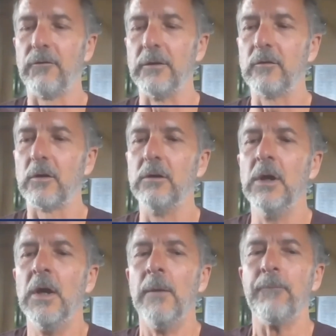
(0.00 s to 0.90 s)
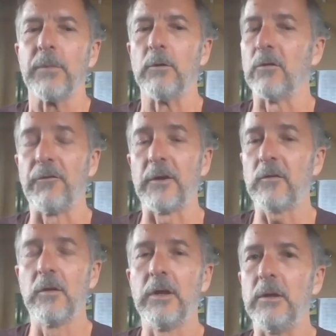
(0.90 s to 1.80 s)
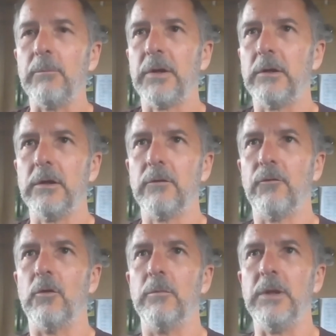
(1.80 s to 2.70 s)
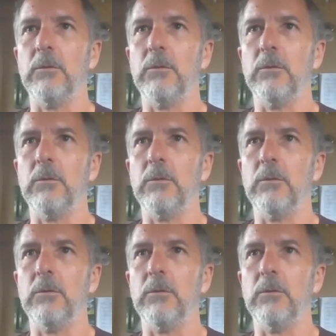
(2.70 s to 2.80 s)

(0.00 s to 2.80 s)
And so it was a fascinating period for me,